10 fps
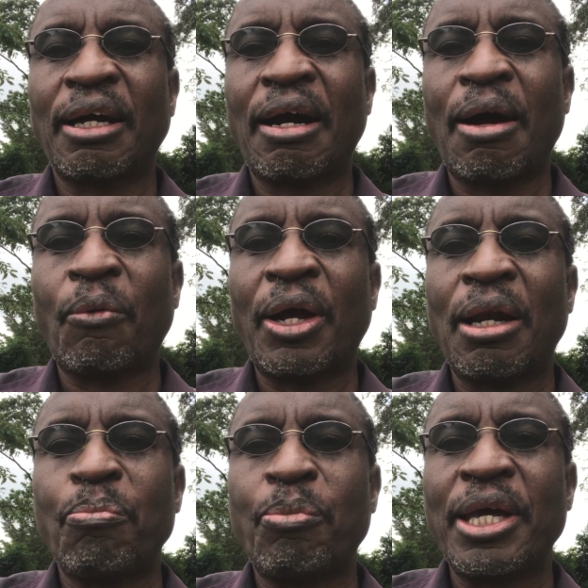a
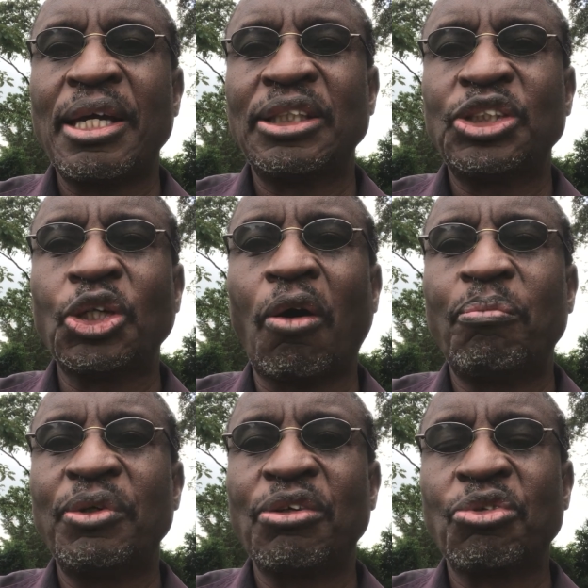well-paying job,
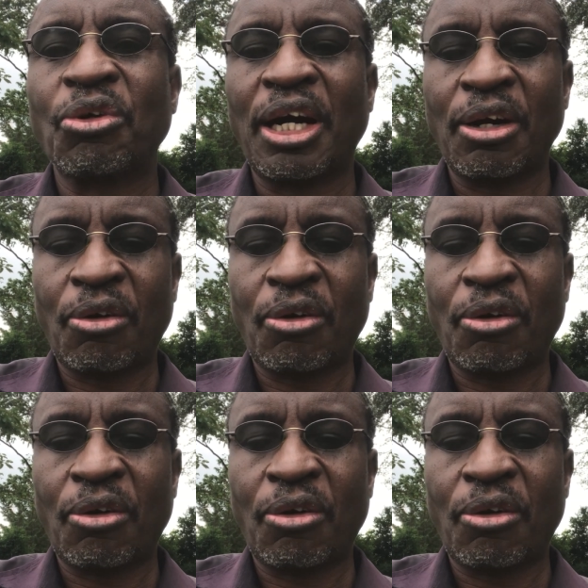if you can